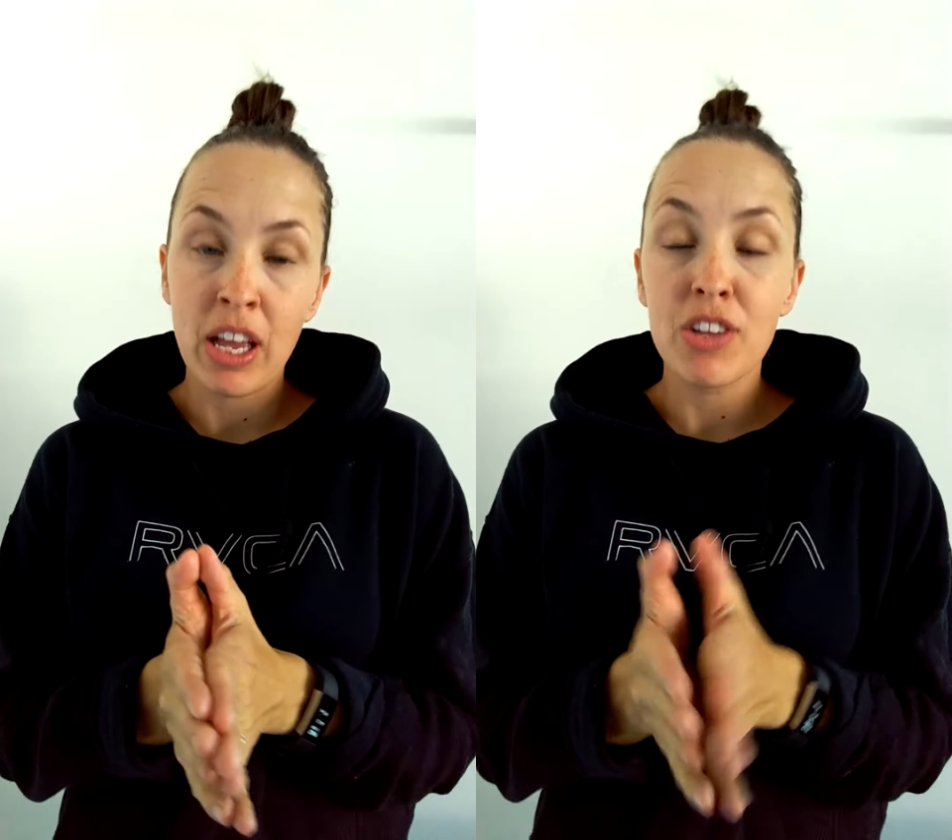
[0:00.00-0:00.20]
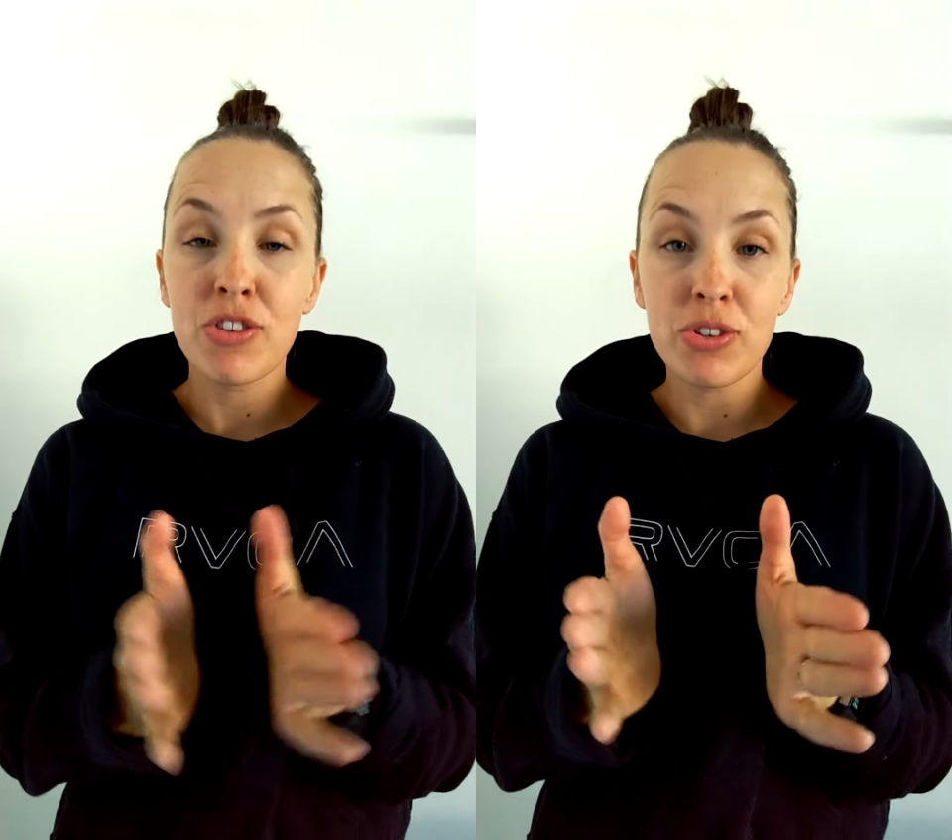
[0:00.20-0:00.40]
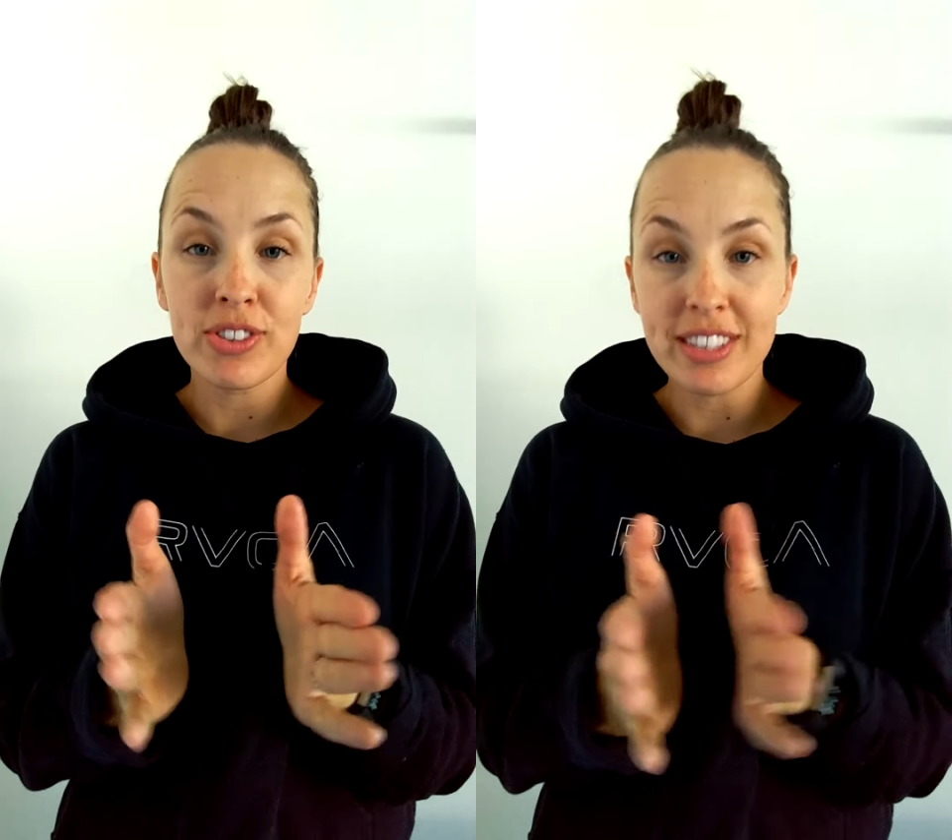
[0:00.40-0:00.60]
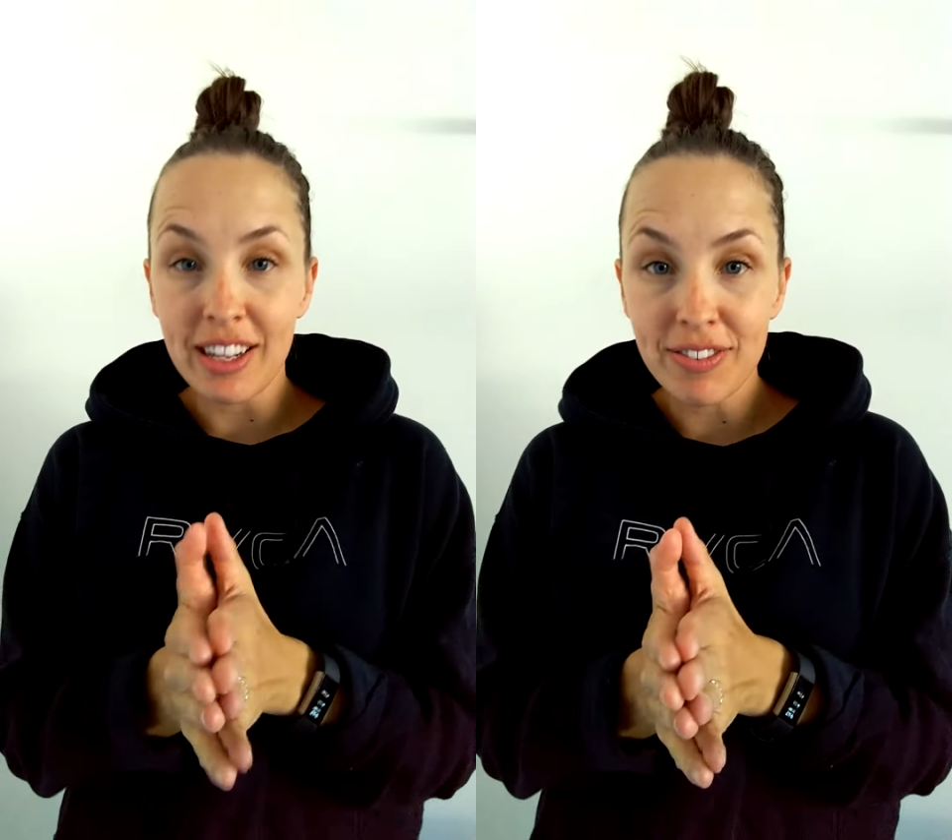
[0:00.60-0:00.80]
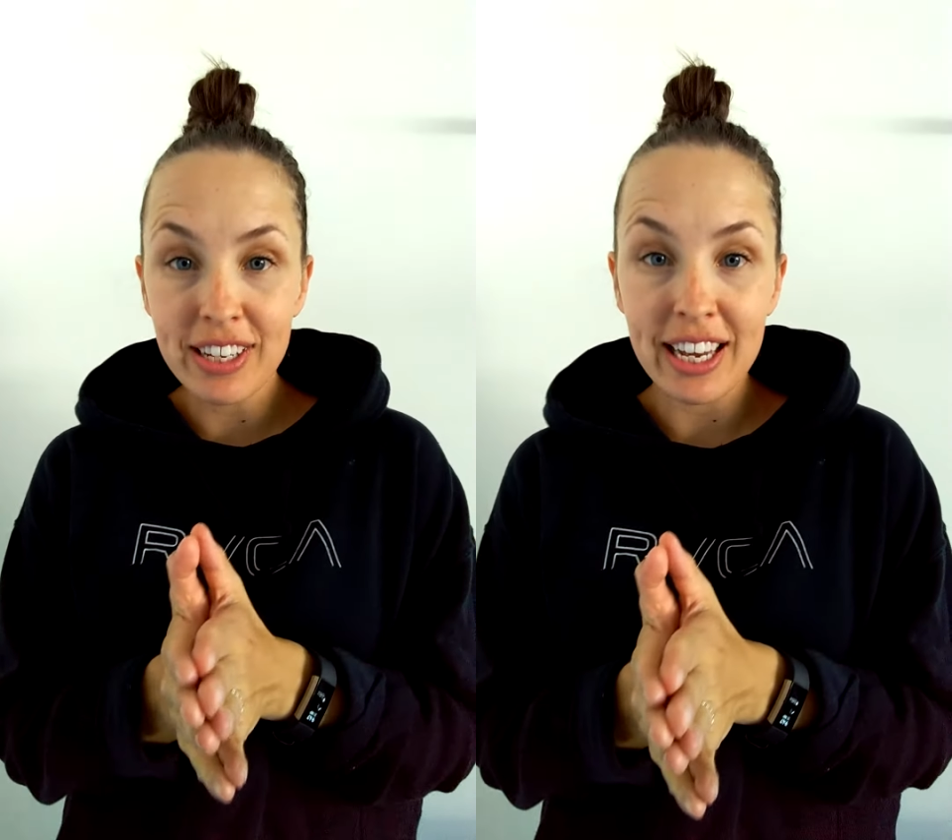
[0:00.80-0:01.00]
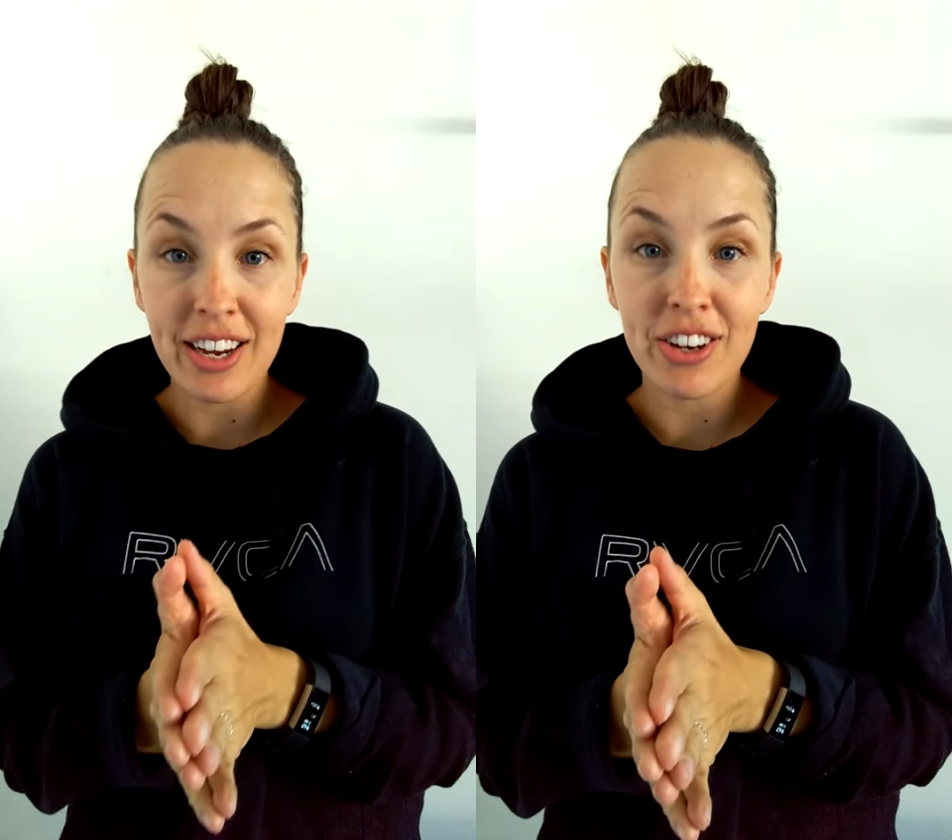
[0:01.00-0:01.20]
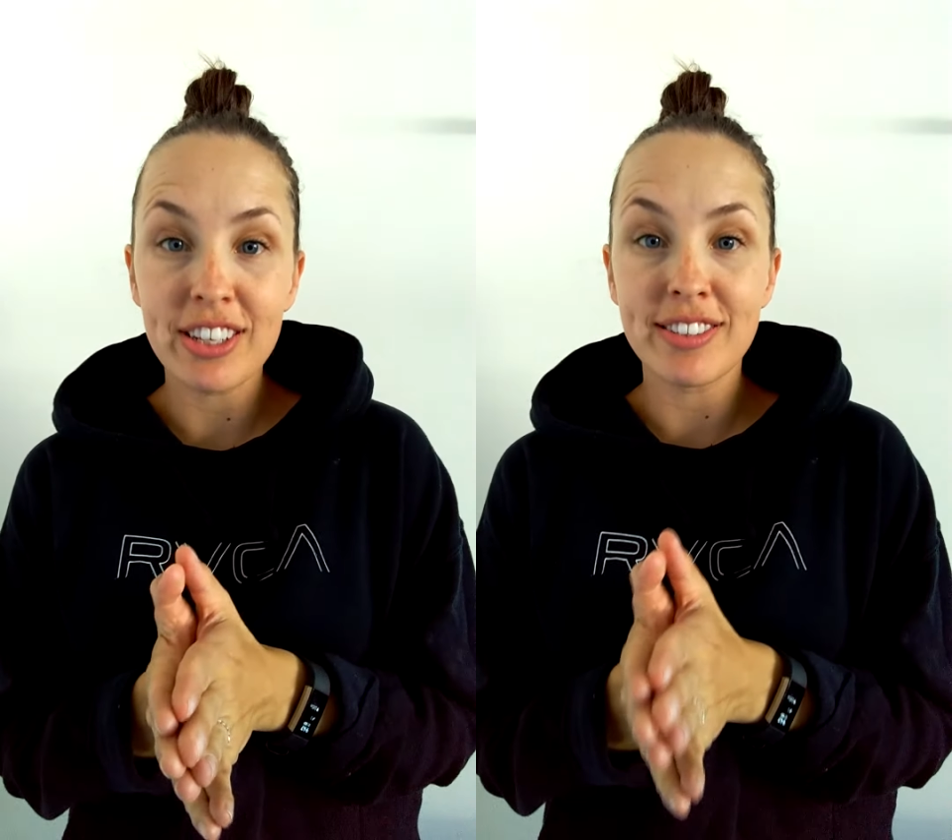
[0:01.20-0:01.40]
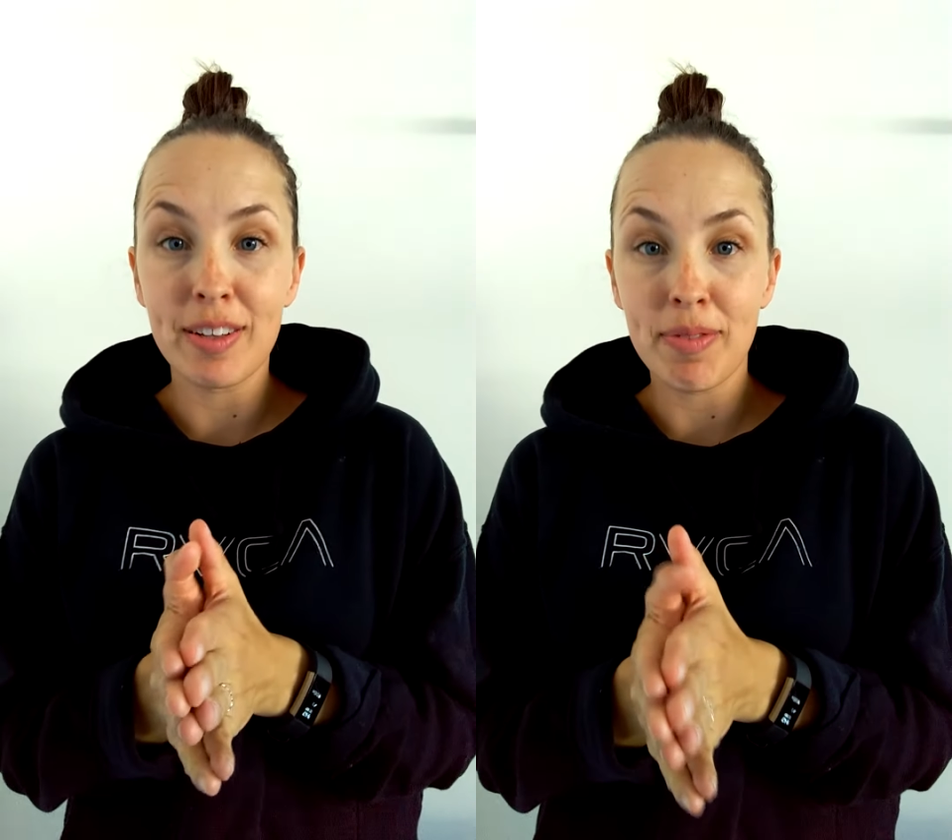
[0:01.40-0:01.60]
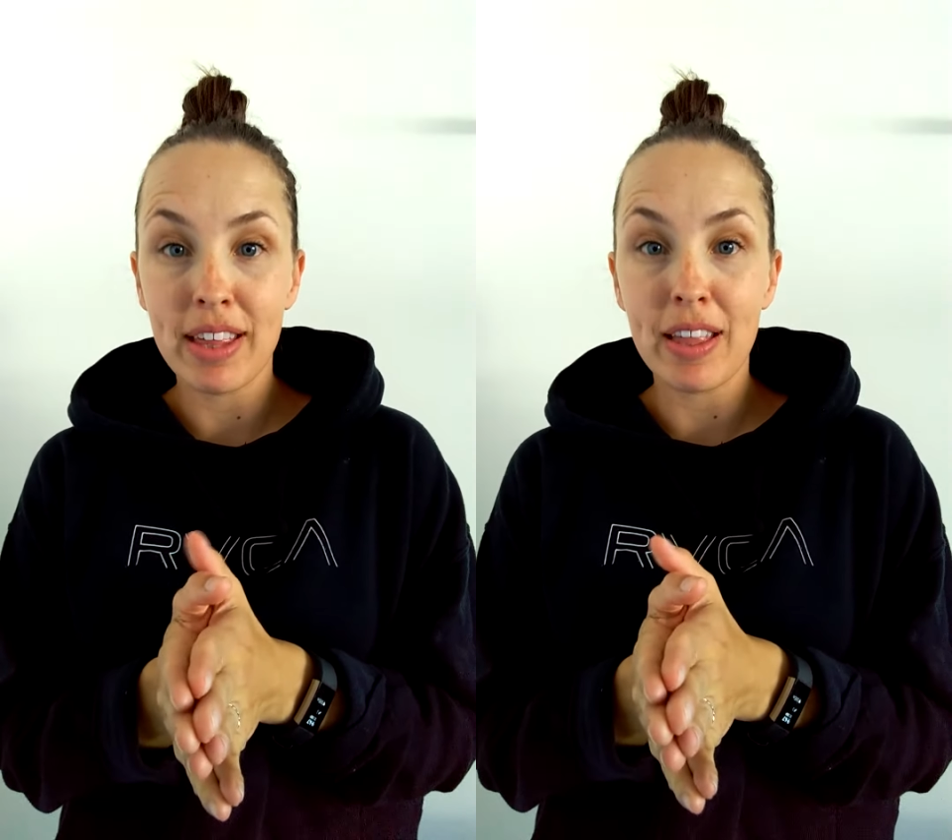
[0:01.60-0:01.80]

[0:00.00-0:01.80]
So self-care is something